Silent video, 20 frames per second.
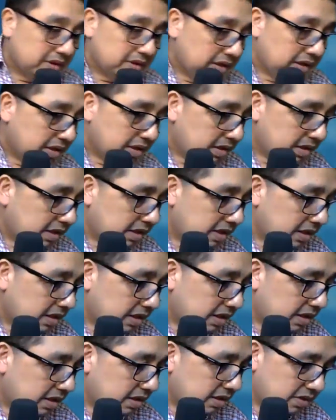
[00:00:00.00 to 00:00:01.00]
And
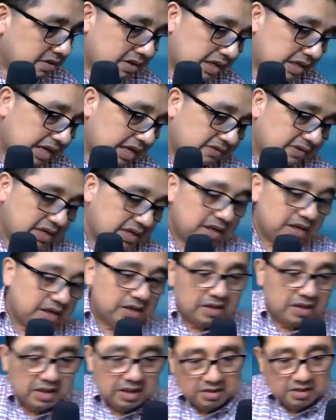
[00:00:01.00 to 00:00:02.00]
then your
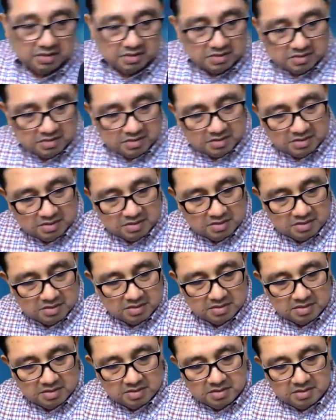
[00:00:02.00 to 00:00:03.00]
lavalier now
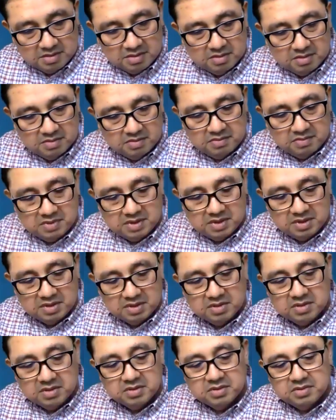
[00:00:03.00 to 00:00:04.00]
will
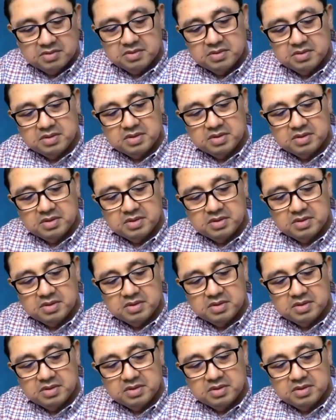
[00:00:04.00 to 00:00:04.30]
go